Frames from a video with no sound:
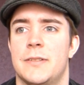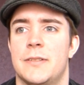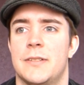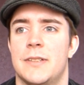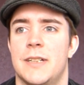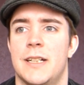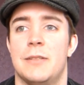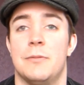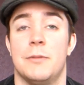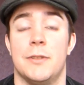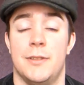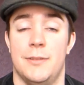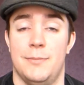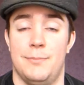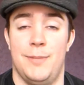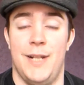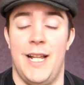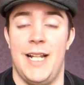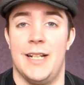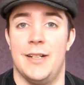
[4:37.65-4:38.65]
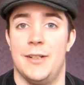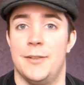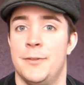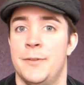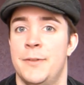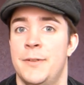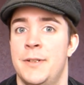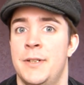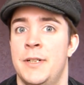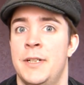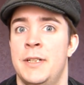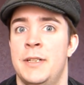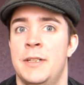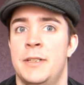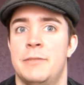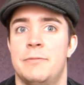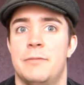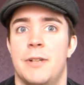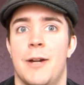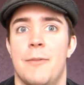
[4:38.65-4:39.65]
and that was Blellow
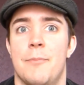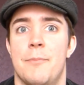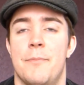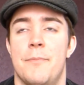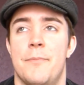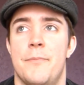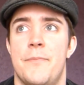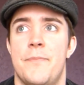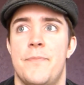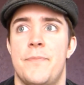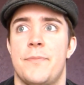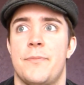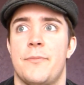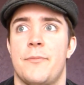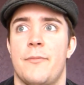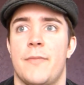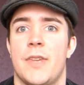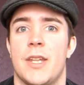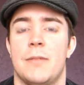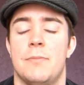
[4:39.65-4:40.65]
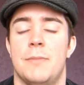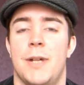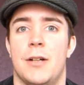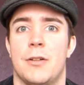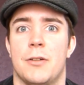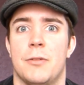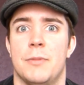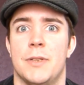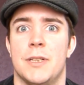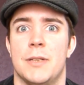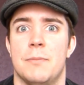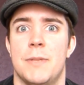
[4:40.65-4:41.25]
from Malcolm in the